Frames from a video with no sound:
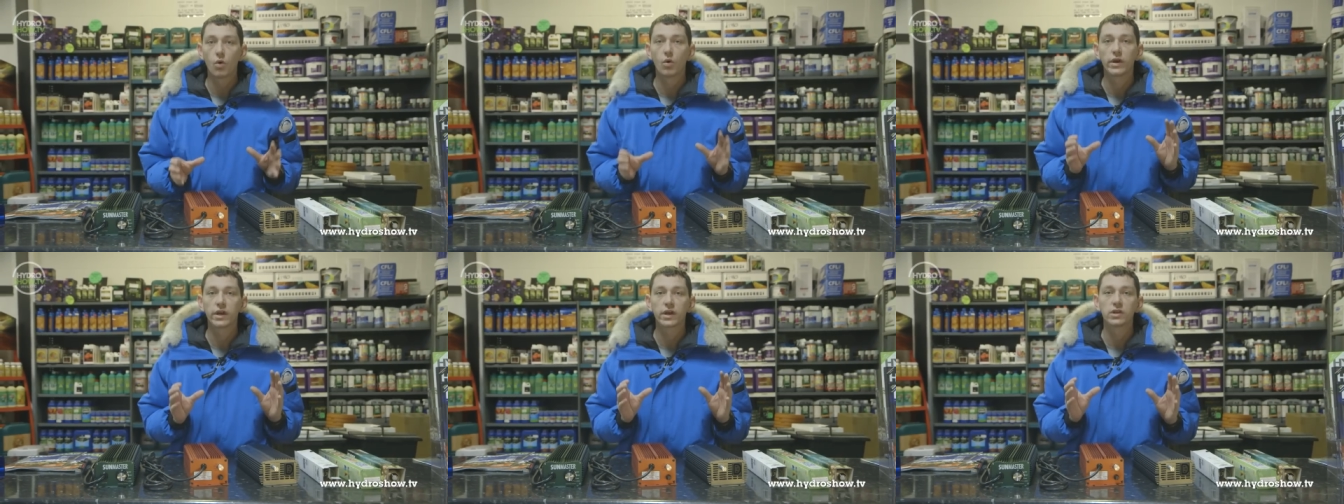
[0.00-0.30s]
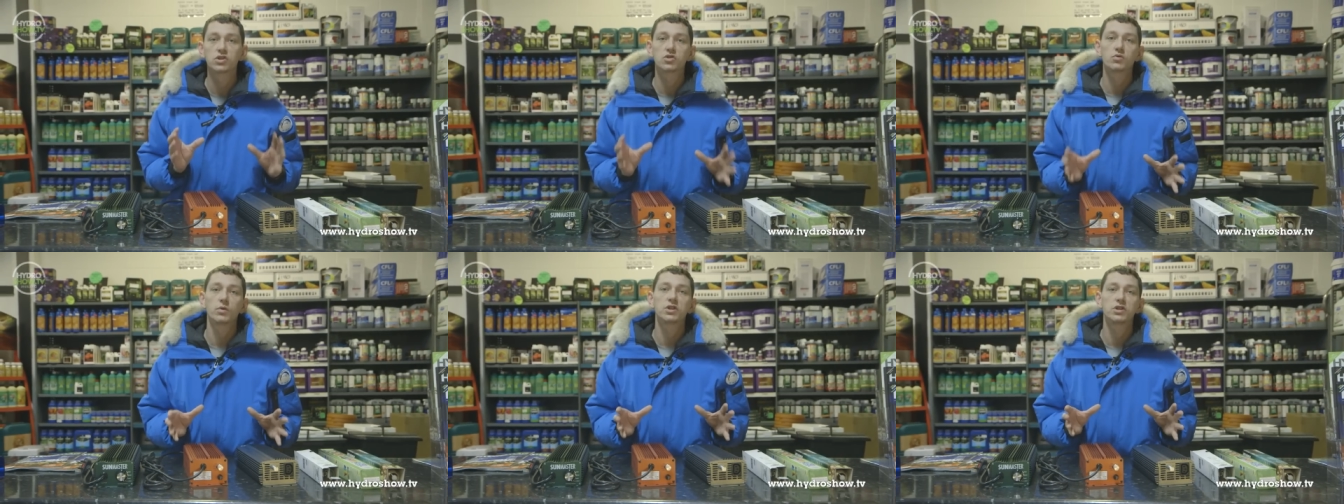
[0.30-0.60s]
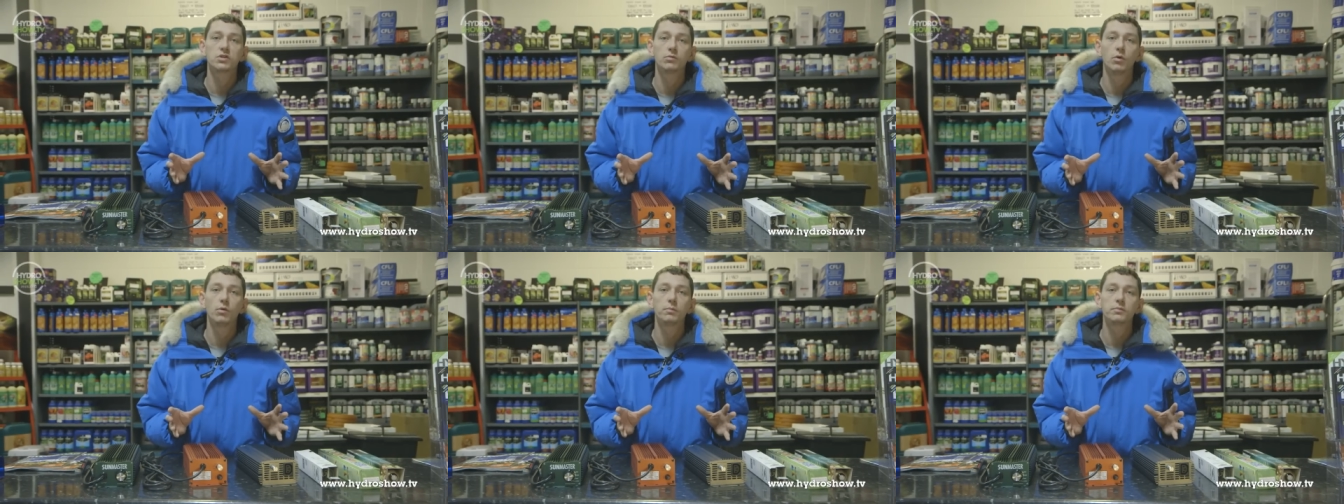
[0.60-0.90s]
or you can
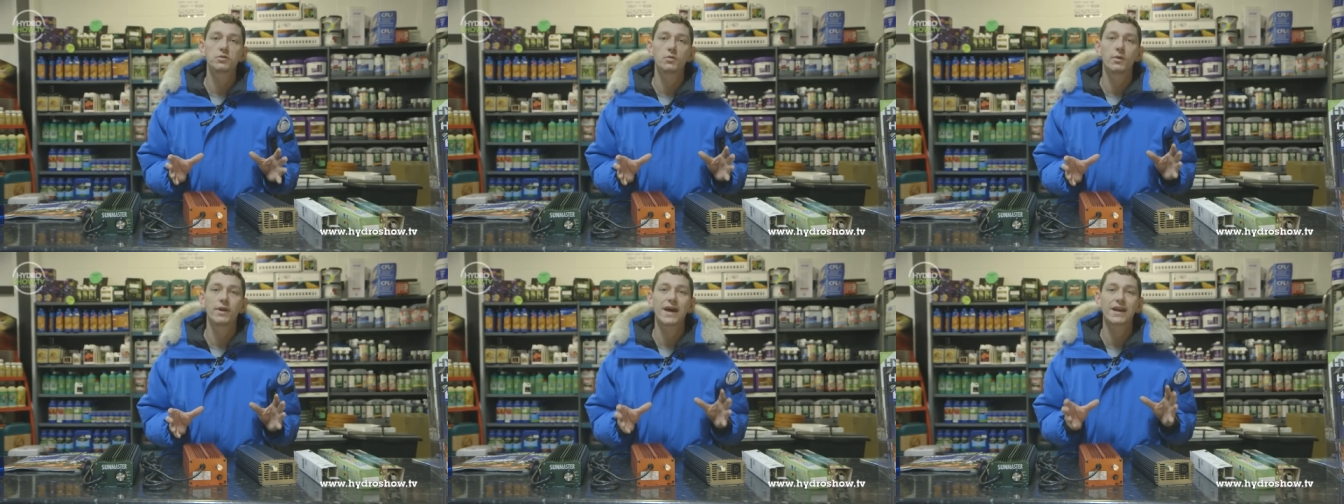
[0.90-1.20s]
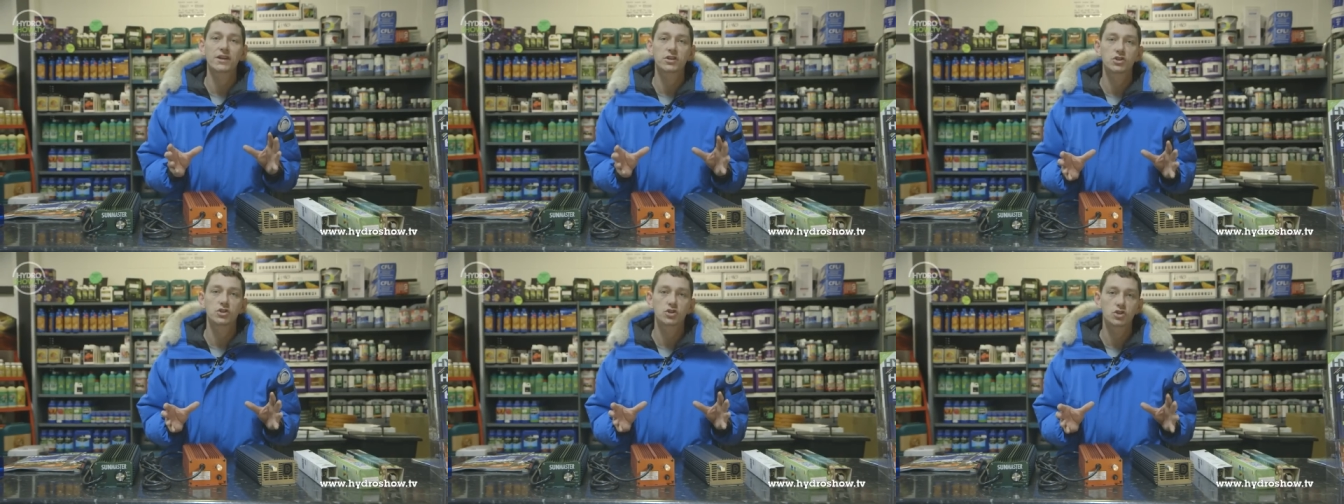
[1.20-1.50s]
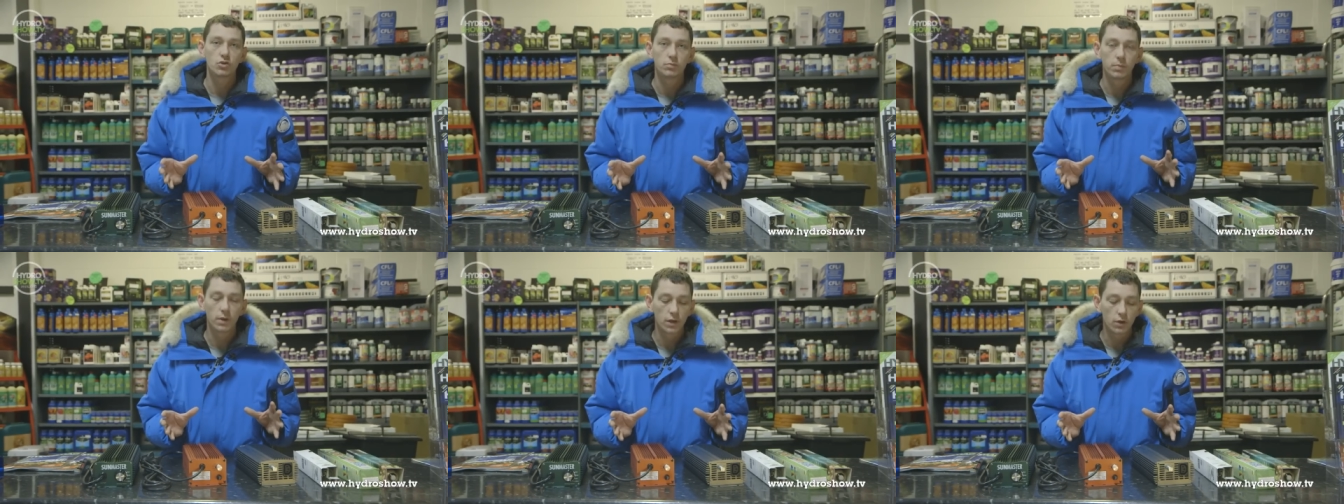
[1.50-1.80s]
switch them up to an extra
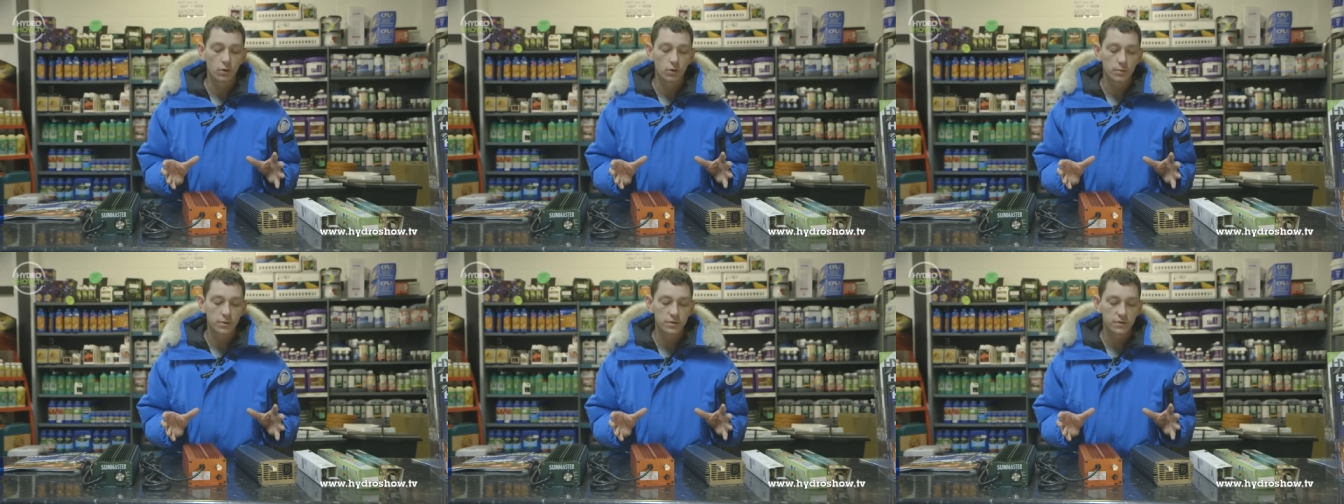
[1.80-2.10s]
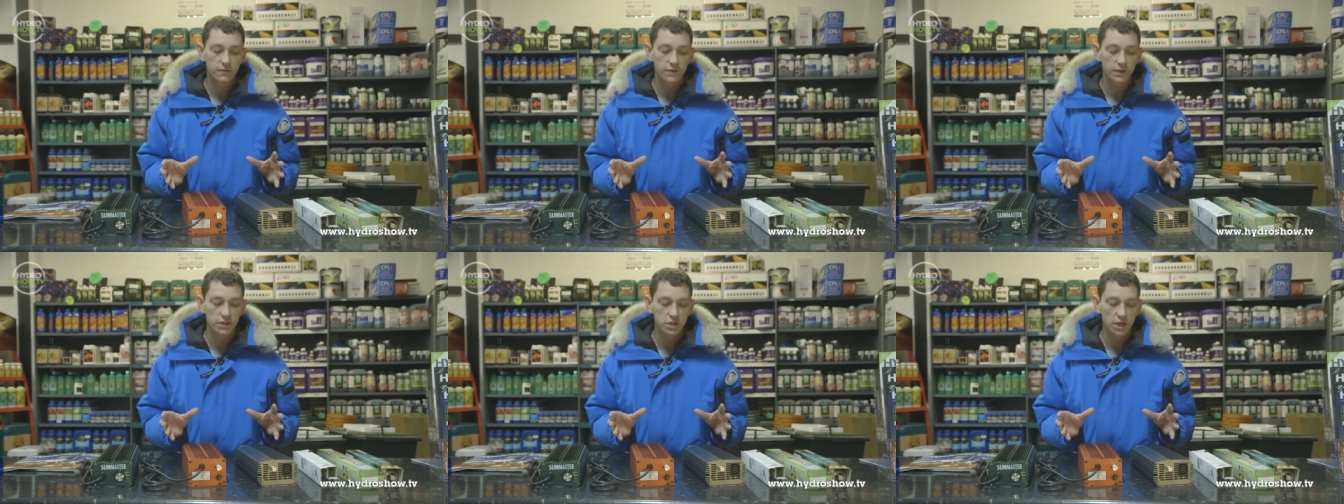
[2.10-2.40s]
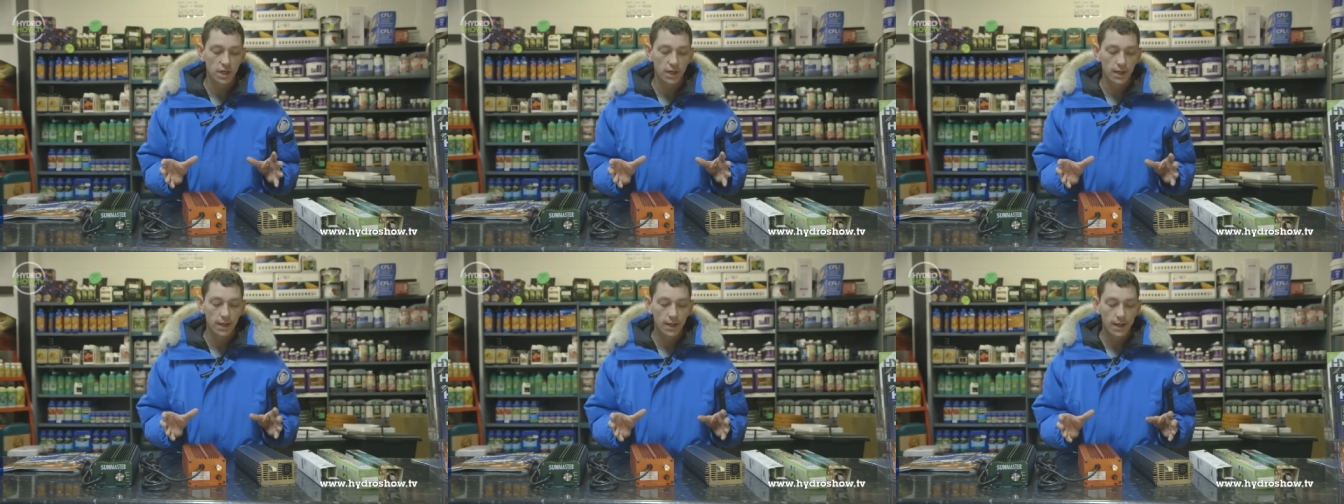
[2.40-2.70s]
super lumens
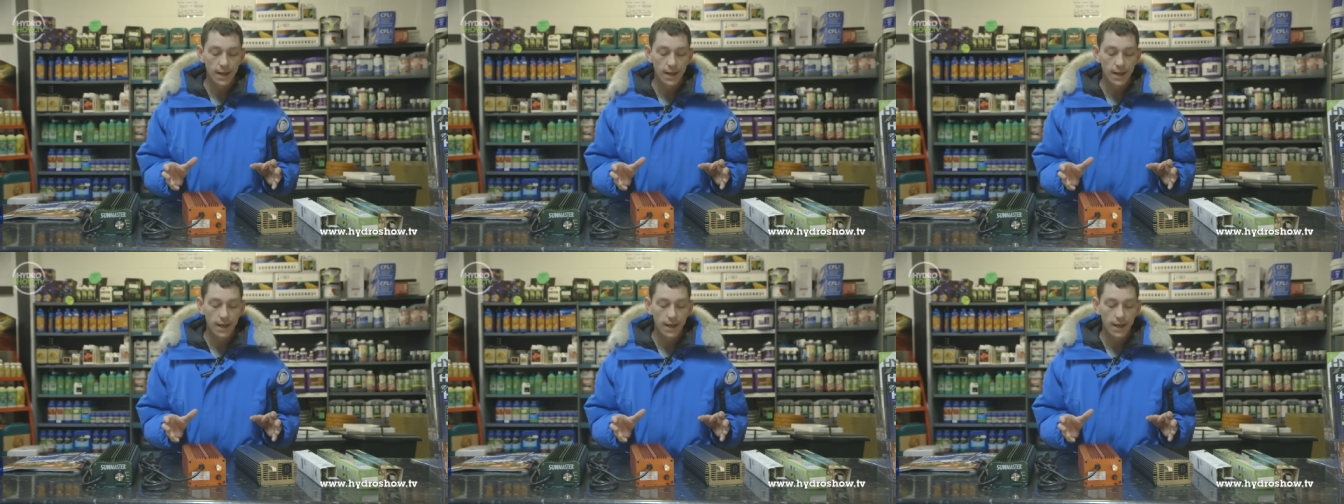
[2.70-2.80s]
feature.